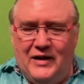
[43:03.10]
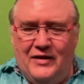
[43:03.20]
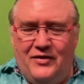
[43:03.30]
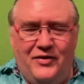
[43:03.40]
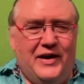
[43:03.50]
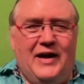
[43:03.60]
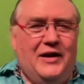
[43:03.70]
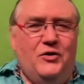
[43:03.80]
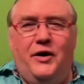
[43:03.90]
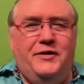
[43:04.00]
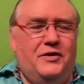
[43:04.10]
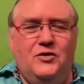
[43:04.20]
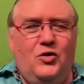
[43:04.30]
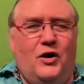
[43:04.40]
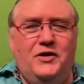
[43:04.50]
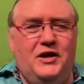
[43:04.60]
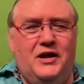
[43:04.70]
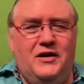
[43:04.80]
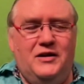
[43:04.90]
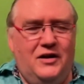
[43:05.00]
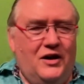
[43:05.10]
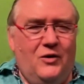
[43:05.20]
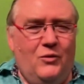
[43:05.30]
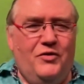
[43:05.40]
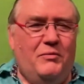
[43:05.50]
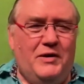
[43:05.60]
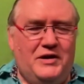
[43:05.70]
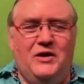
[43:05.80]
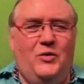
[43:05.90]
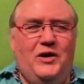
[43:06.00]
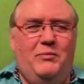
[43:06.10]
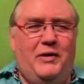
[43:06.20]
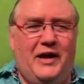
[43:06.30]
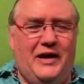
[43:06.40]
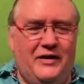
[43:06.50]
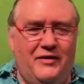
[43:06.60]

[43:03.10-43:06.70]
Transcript: they are not content with a material plane.